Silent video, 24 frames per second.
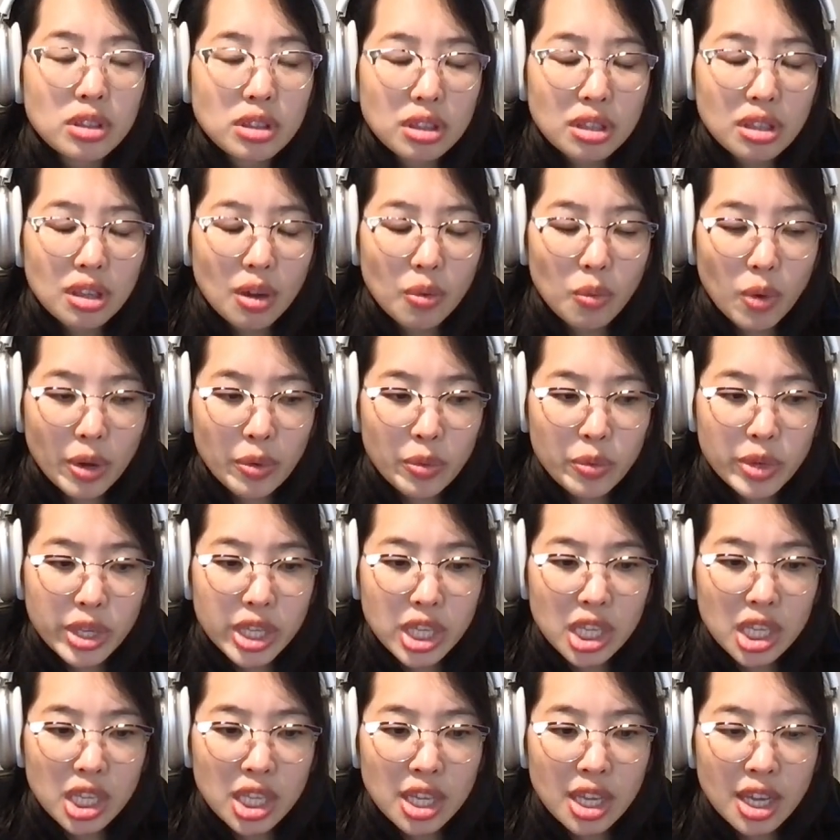what
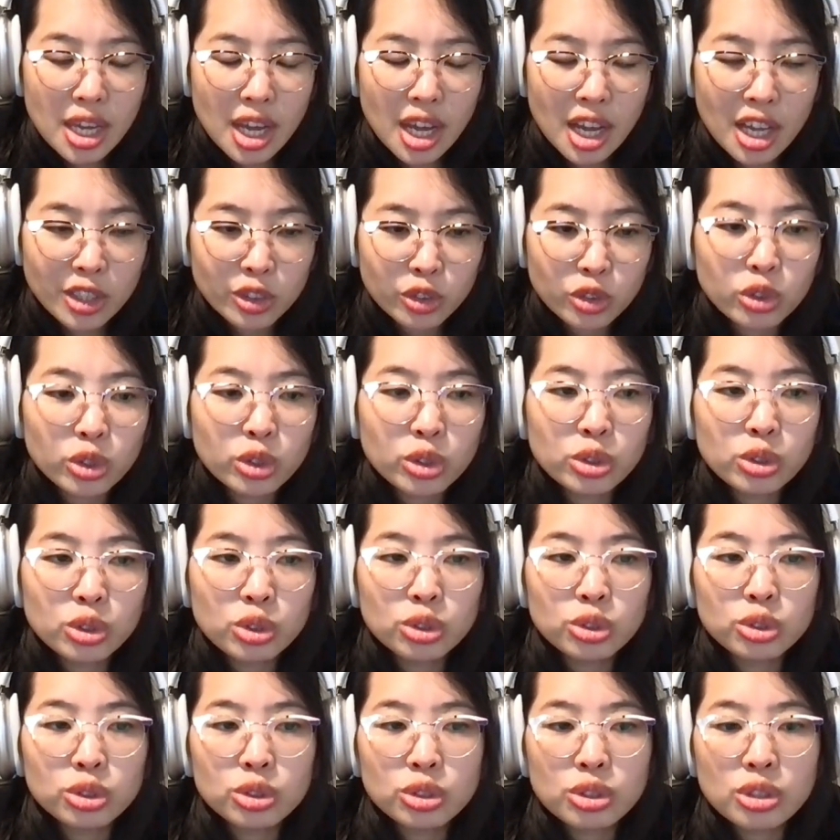we uh,
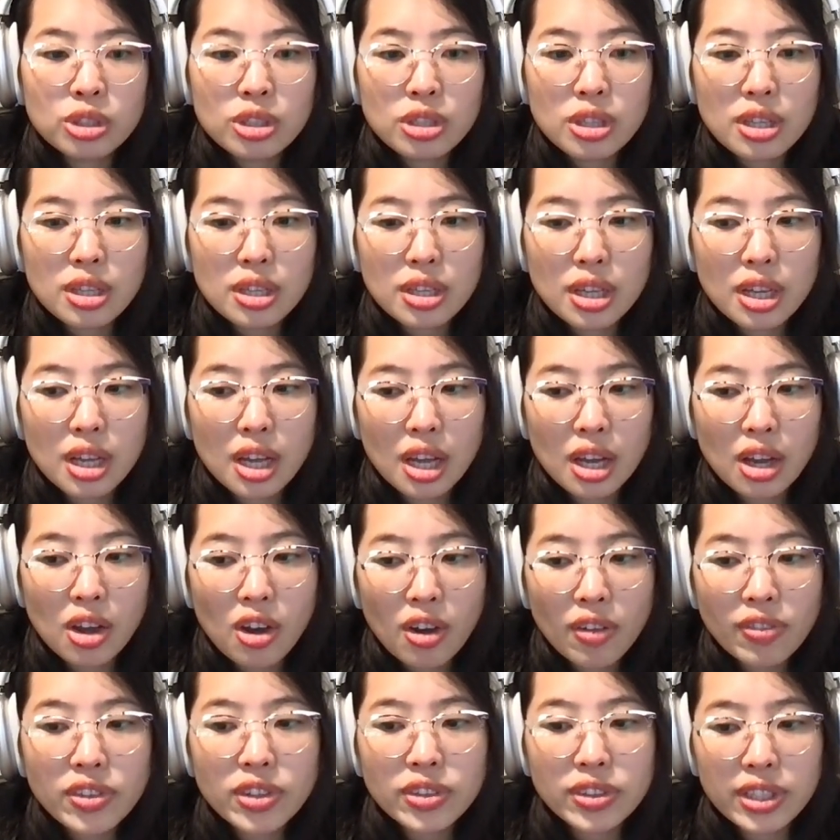do uh,
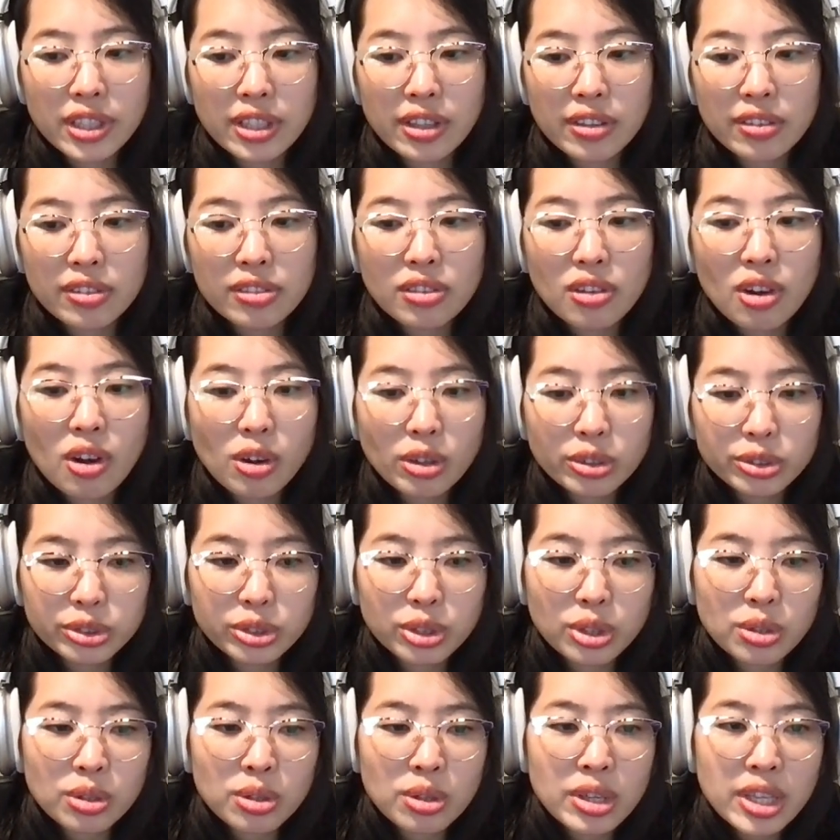underneath
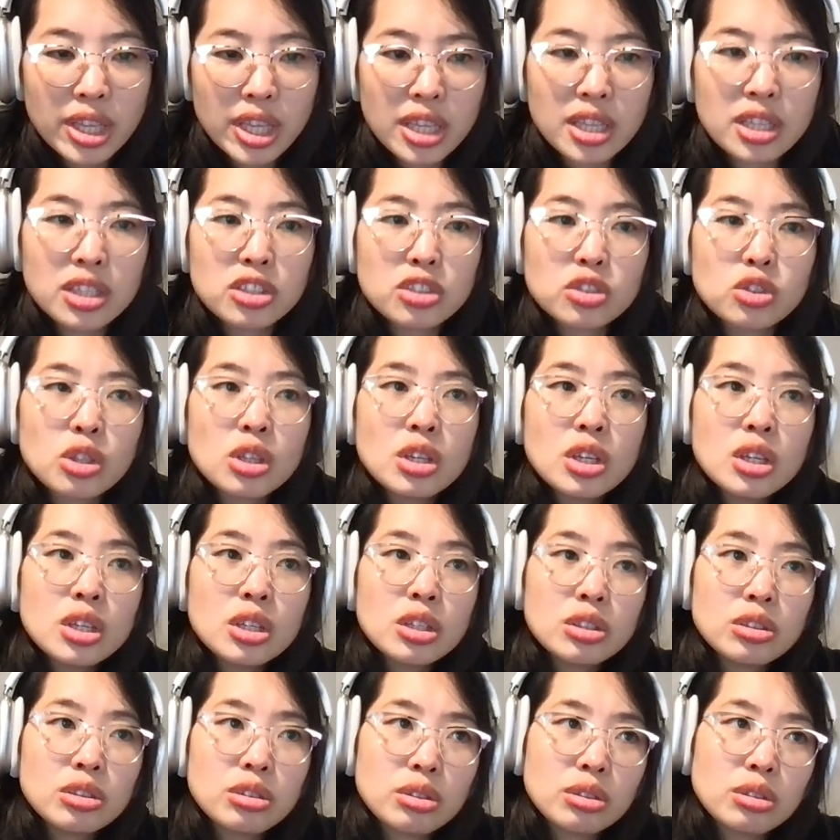also is
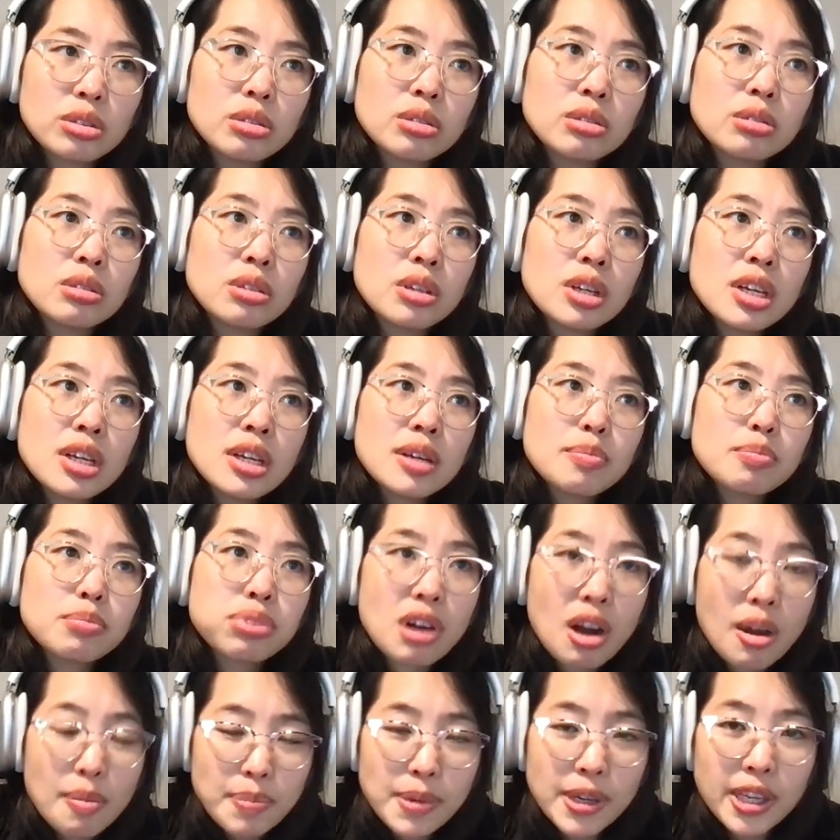to
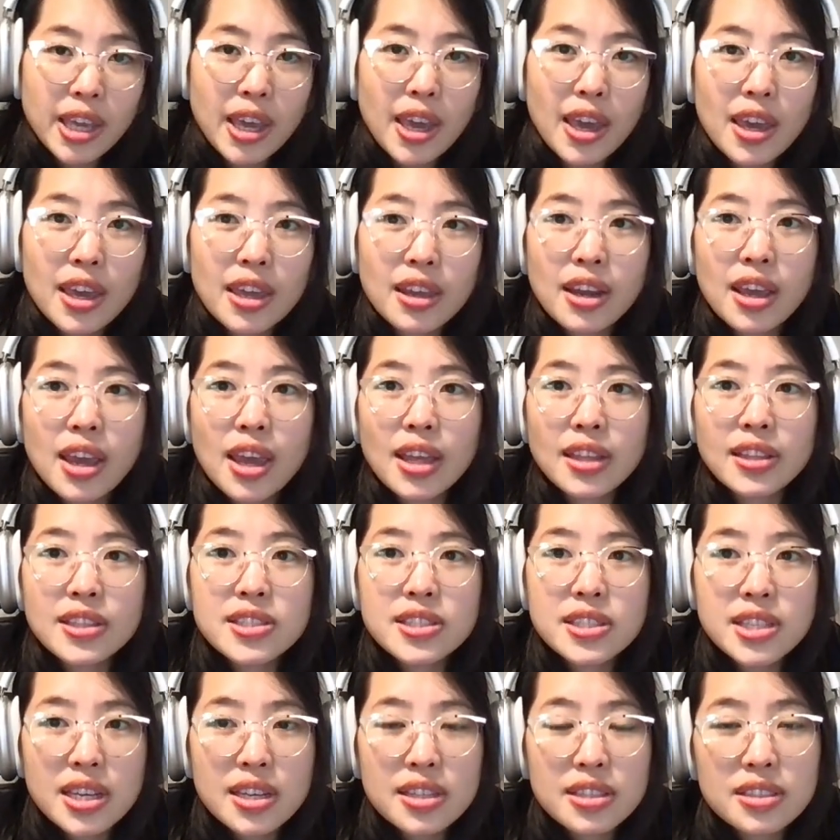propagate any
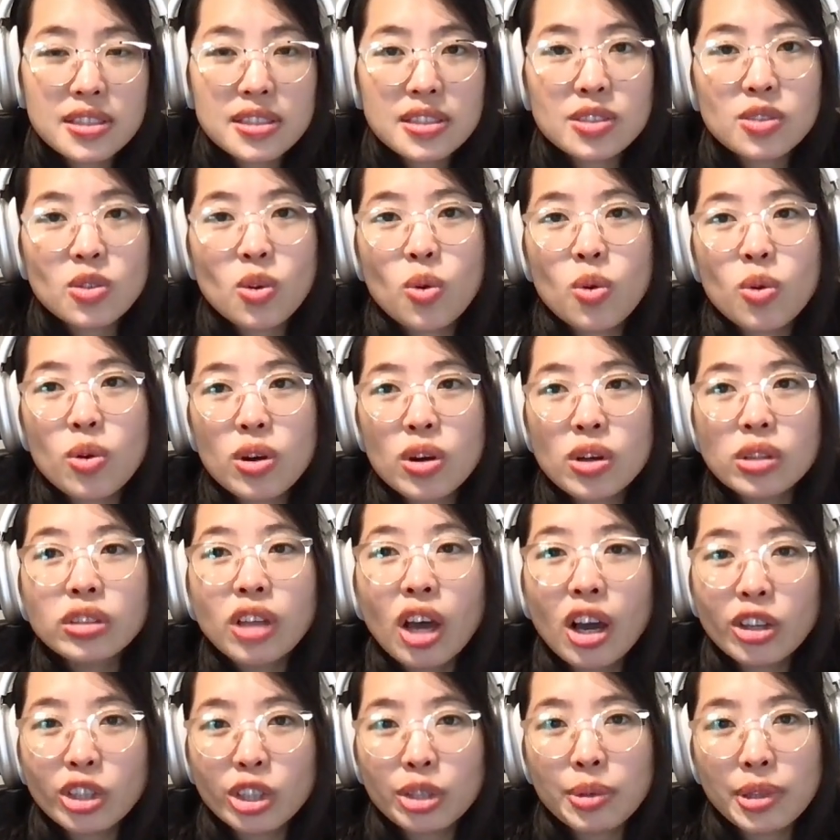changes or
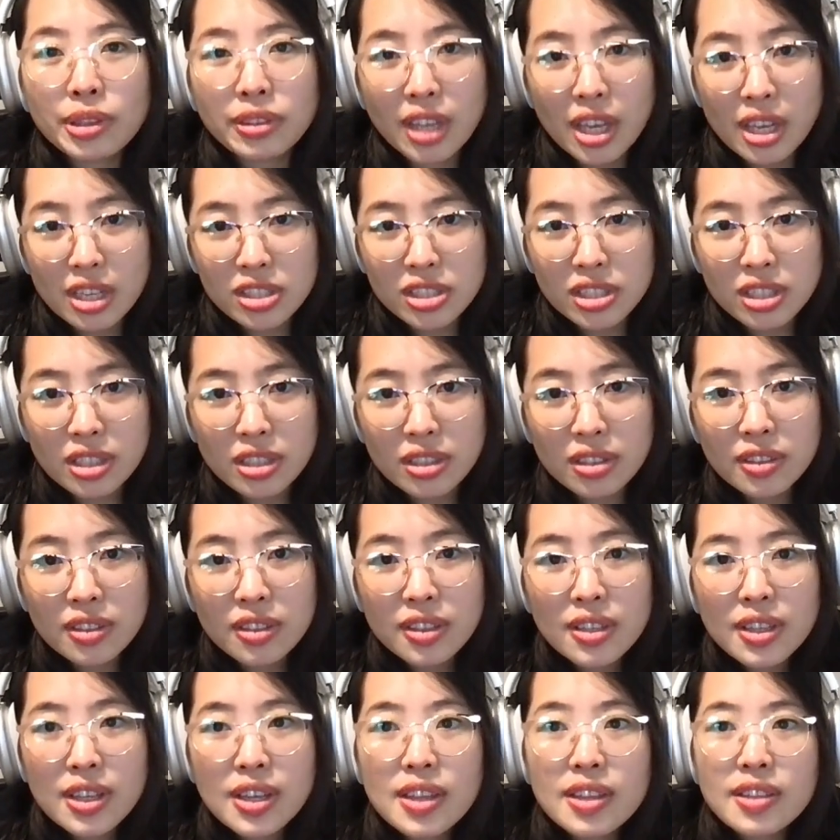documentation
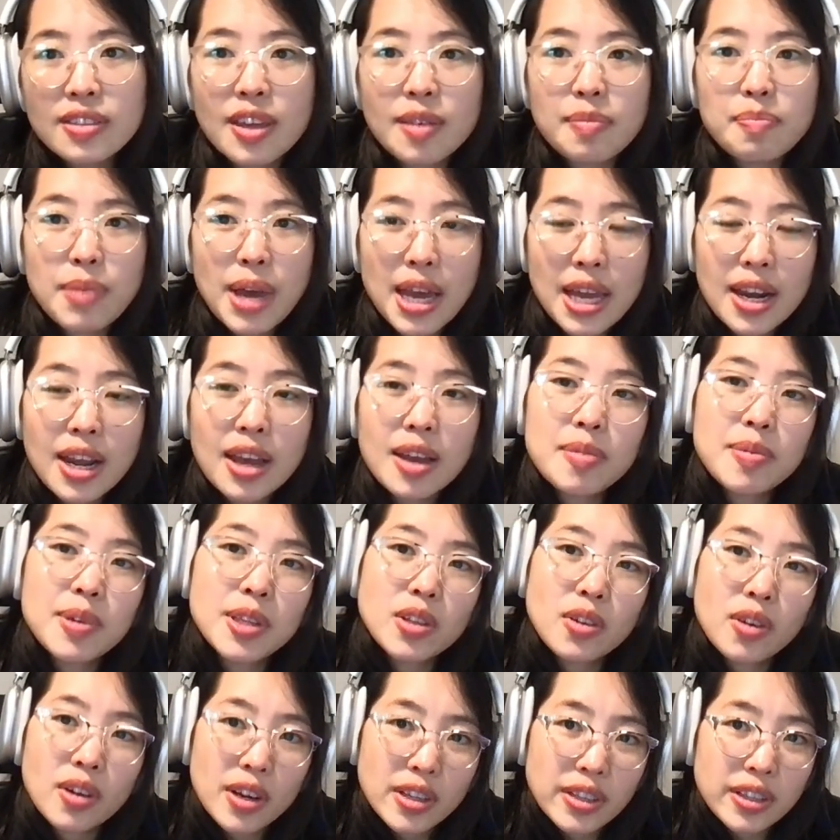that might have been
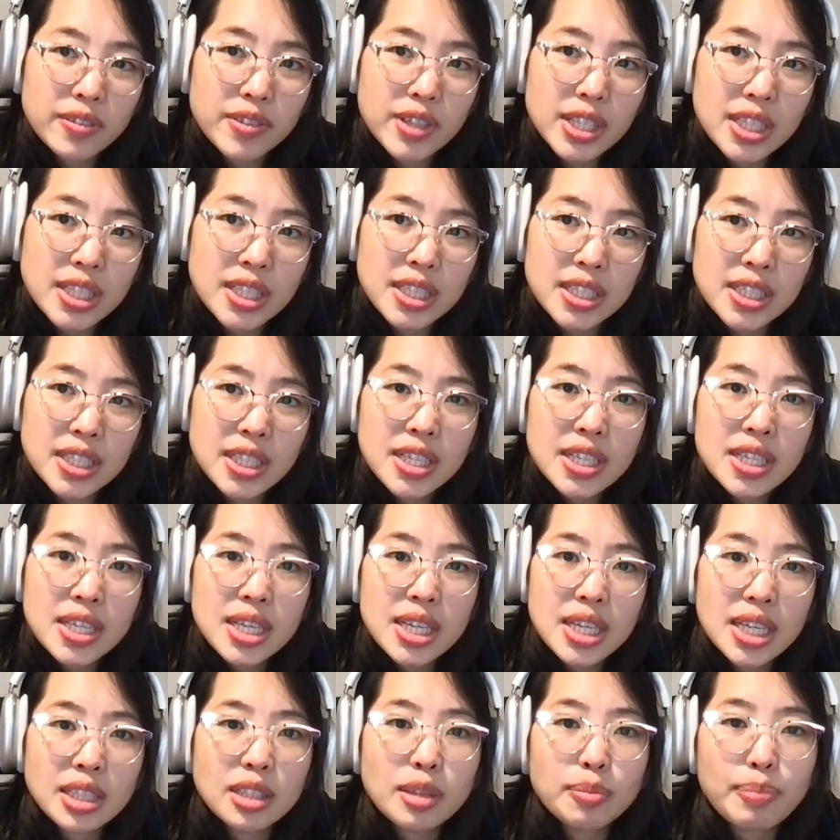already written
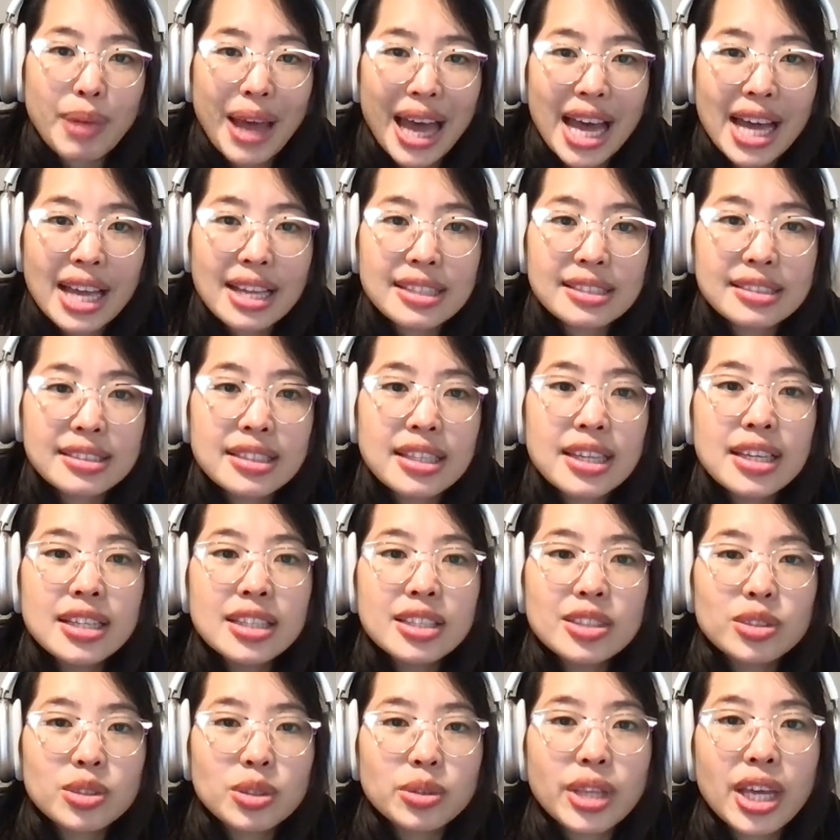in the past
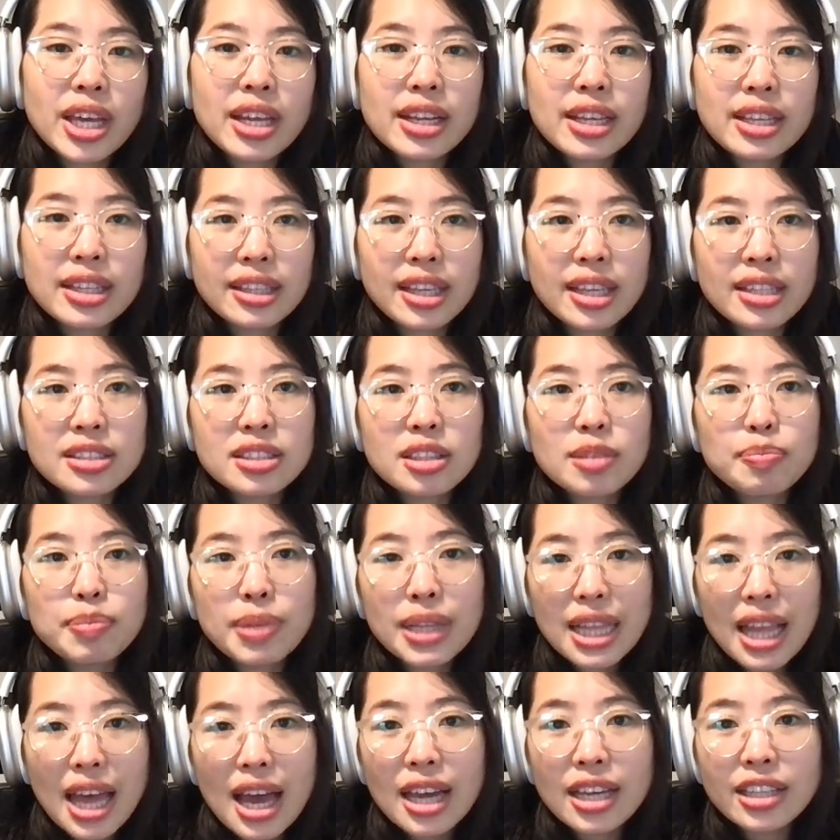so that it gets
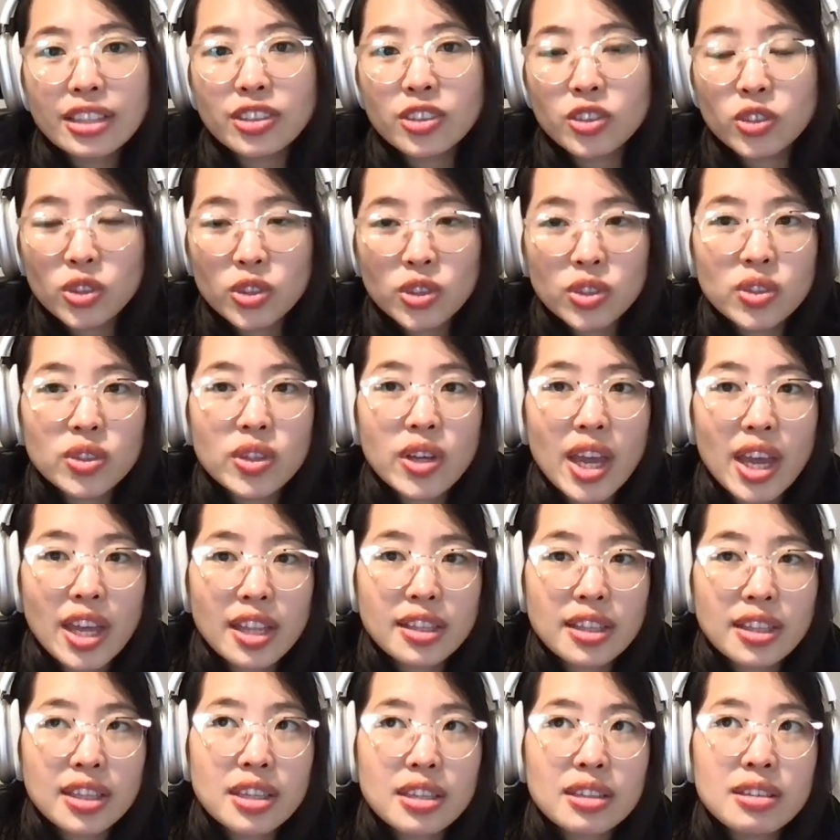applied to
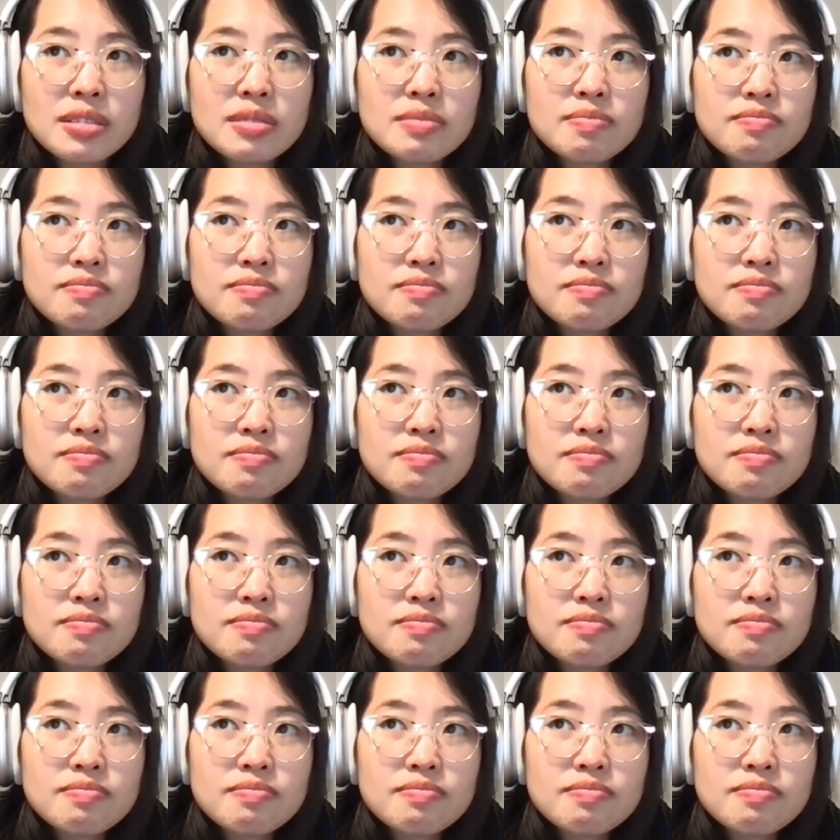any